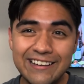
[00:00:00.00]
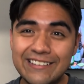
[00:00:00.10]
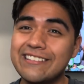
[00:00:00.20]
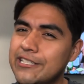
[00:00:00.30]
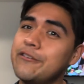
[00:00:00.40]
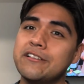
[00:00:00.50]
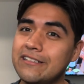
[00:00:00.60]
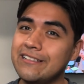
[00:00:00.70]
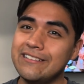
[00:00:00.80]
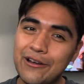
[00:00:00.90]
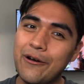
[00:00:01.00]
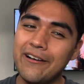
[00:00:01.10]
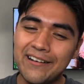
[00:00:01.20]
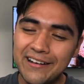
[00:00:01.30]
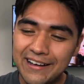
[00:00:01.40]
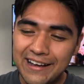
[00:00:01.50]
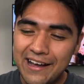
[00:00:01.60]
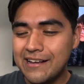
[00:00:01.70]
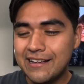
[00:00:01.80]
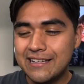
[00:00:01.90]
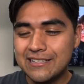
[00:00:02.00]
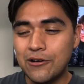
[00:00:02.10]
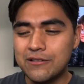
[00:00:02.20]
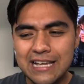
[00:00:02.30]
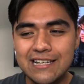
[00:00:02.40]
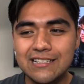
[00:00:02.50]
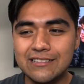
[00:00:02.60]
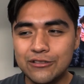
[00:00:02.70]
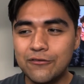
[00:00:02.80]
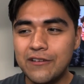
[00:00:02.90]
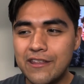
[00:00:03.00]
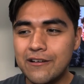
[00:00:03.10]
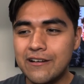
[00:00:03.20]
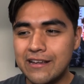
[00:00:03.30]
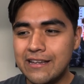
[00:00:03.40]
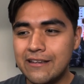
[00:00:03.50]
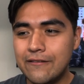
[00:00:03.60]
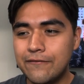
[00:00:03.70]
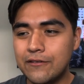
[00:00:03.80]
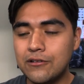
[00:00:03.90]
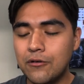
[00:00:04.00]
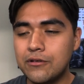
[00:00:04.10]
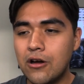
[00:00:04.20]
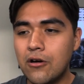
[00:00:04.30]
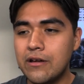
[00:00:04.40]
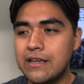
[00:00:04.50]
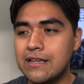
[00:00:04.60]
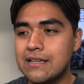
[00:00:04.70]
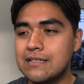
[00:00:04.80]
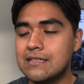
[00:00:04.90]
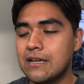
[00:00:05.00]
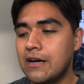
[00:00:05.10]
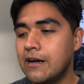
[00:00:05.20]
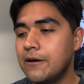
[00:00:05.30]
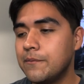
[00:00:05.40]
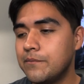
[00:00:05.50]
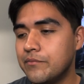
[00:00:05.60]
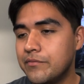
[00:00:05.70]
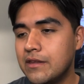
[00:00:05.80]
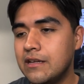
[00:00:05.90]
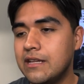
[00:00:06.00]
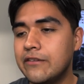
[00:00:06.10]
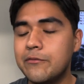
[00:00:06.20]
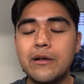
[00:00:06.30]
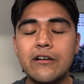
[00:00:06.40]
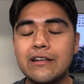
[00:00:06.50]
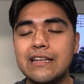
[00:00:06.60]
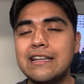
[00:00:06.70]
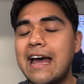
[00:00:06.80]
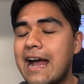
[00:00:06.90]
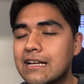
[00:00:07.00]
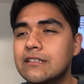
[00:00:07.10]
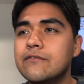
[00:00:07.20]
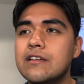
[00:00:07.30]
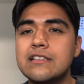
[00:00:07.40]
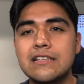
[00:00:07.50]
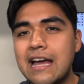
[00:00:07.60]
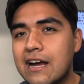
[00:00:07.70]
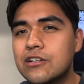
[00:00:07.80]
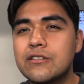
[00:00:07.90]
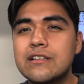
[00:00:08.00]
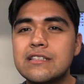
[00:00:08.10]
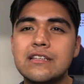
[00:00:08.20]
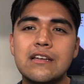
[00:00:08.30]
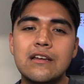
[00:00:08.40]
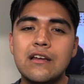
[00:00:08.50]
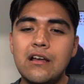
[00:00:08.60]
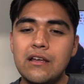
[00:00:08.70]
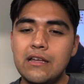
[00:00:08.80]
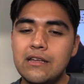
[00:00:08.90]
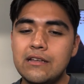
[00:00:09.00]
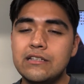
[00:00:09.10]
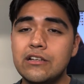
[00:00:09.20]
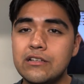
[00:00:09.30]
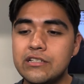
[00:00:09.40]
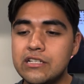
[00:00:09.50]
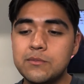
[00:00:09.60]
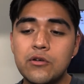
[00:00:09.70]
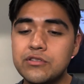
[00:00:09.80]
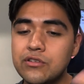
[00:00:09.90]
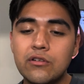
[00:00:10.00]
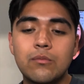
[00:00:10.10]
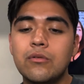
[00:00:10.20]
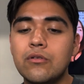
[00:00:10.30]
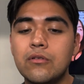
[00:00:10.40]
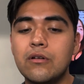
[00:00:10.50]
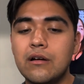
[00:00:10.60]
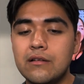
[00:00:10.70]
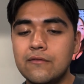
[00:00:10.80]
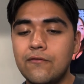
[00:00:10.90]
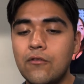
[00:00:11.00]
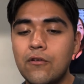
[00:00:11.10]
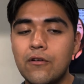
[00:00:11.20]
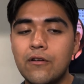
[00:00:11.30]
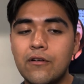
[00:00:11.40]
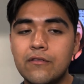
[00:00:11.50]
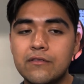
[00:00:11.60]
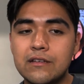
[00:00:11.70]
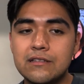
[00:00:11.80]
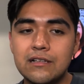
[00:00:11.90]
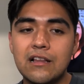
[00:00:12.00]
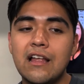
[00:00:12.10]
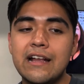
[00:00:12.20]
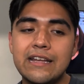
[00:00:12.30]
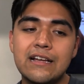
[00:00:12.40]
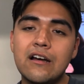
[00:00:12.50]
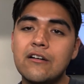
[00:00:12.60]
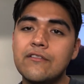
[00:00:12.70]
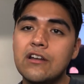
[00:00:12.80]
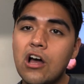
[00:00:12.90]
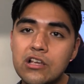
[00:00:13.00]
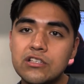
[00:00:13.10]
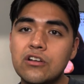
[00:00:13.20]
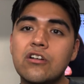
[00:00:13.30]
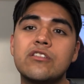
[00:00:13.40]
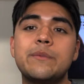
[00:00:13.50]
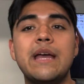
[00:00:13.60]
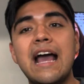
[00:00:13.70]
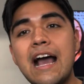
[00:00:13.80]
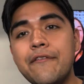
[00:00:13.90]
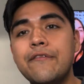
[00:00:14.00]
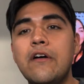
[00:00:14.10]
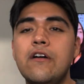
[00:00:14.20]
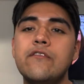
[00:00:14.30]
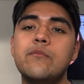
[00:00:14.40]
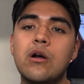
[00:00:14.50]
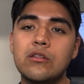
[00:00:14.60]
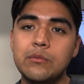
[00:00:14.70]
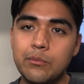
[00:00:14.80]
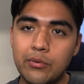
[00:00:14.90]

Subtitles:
seriously, no. So Sacheen Littlefeather, if you don't know, is a Native American activist and actress, and she's most notable for the declining of an Oscar on the behalf of Marlon